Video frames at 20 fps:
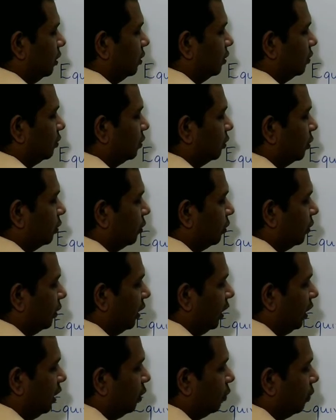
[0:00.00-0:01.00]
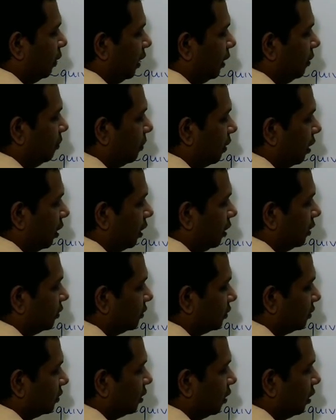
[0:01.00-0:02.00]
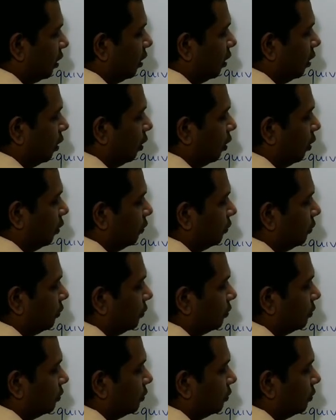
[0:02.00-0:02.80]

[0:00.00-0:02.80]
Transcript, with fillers: so equivalent mass of